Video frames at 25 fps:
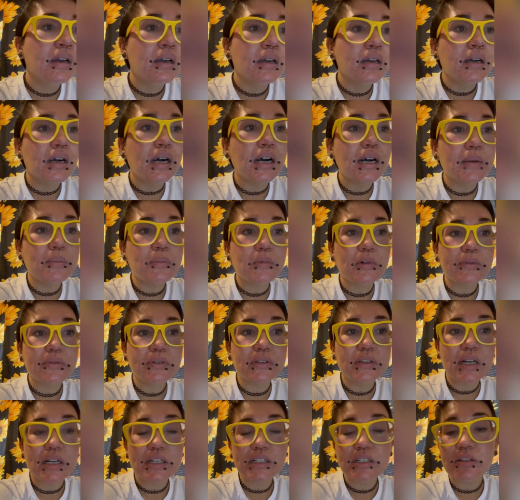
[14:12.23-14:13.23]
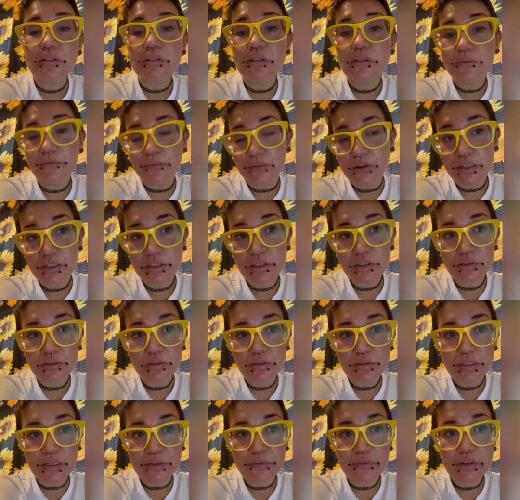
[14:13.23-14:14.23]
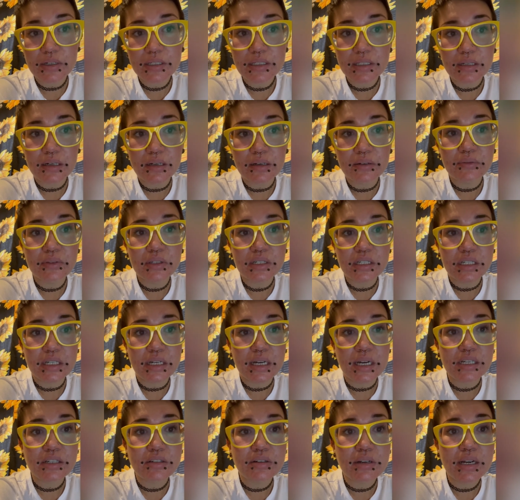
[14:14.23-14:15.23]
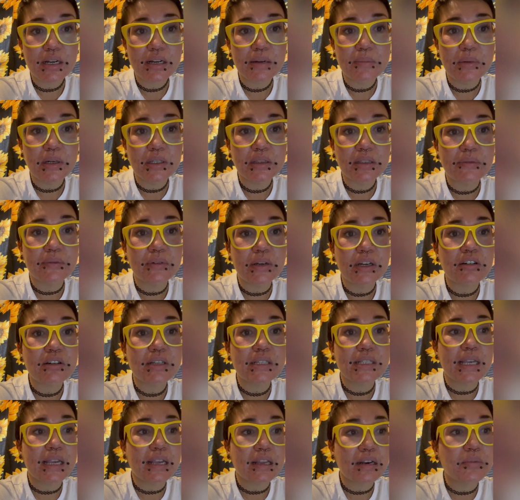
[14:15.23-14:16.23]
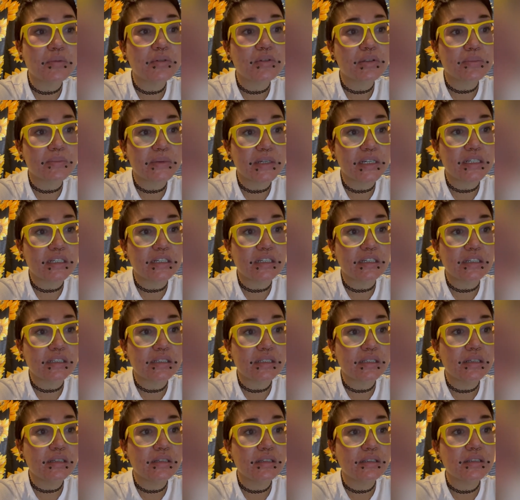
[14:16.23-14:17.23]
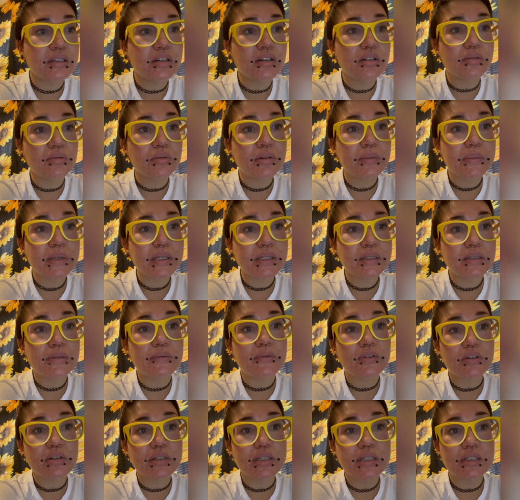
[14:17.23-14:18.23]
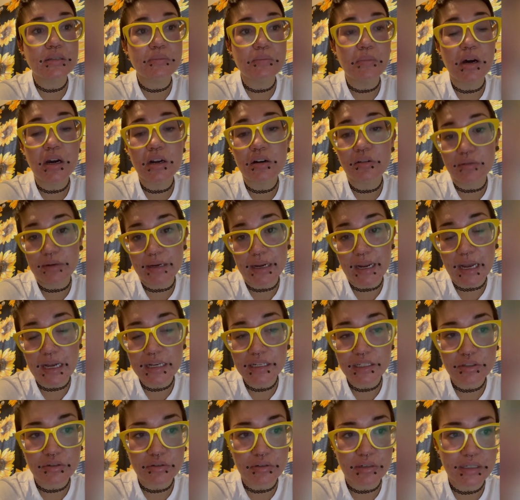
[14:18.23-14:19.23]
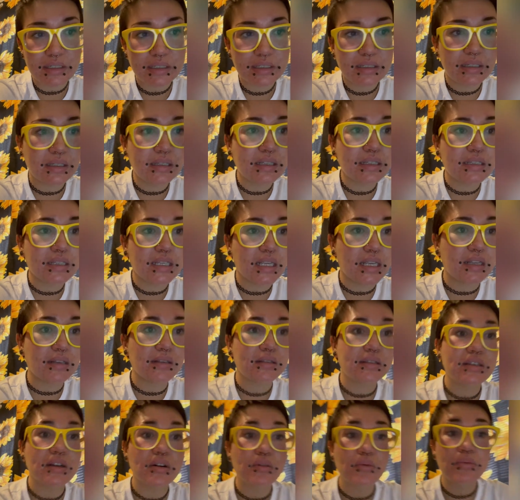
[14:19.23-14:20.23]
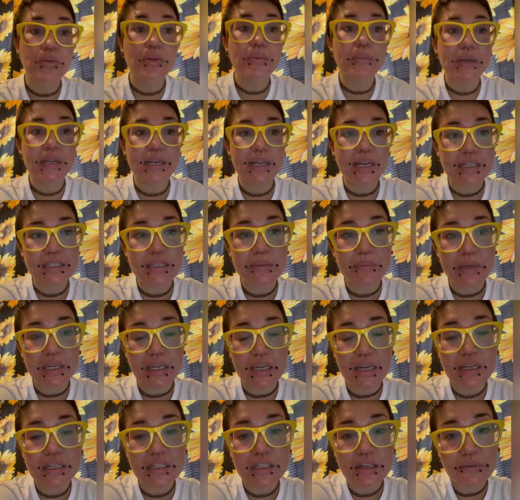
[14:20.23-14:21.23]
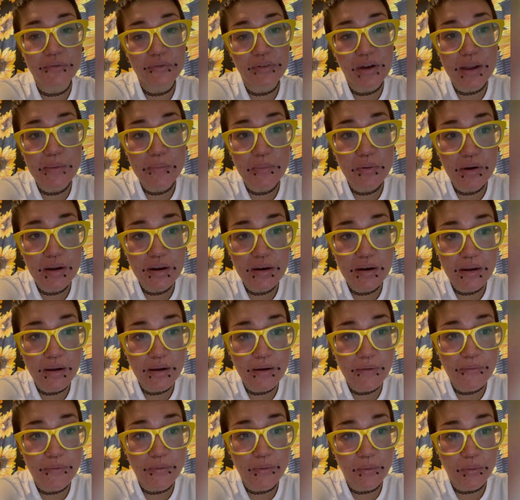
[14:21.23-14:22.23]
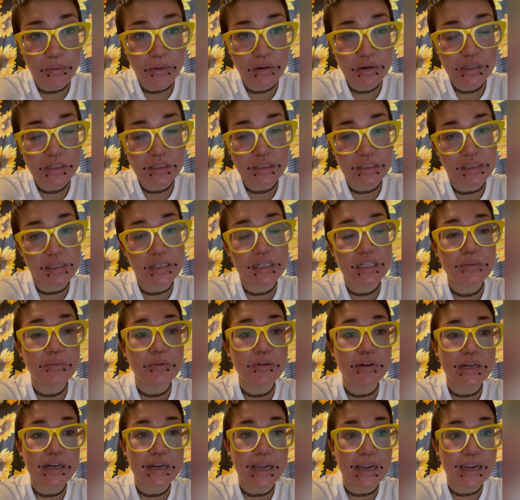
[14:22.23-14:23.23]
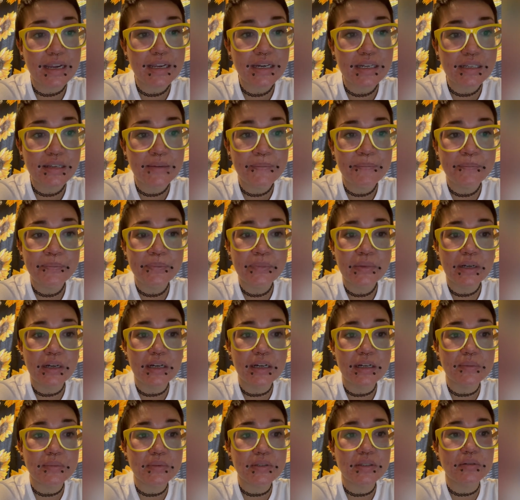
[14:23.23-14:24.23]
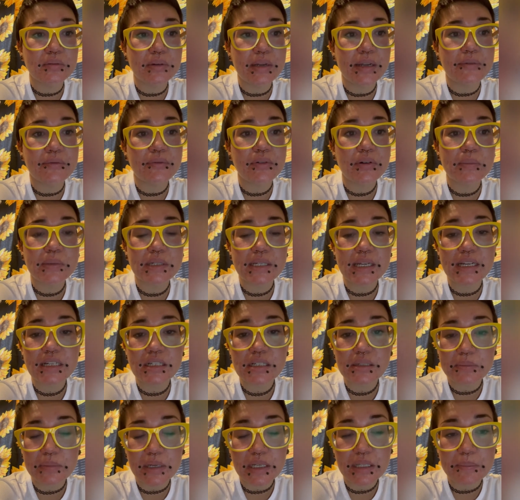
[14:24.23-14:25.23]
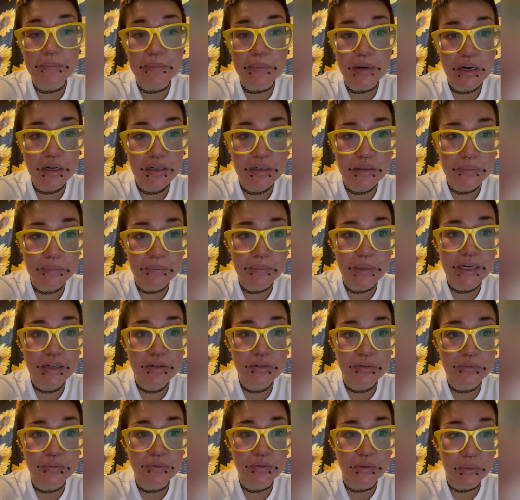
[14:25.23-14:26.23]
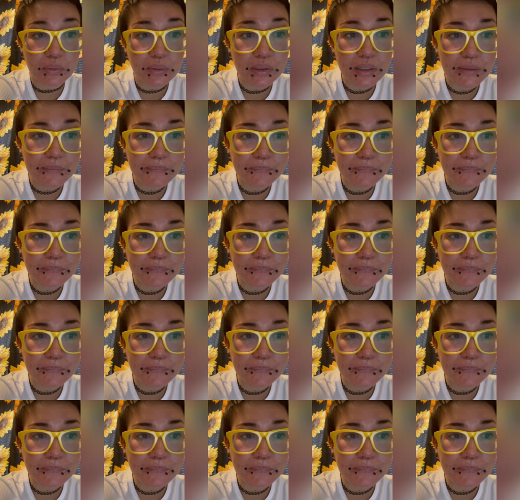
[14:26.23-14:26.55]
Morphological and functional difference of the GI tract among the various animal species. So ruminants versus monogastrics. Let's see. So rumen has a pH of 5.4 to 6.8. So we have fermentation by the microflora.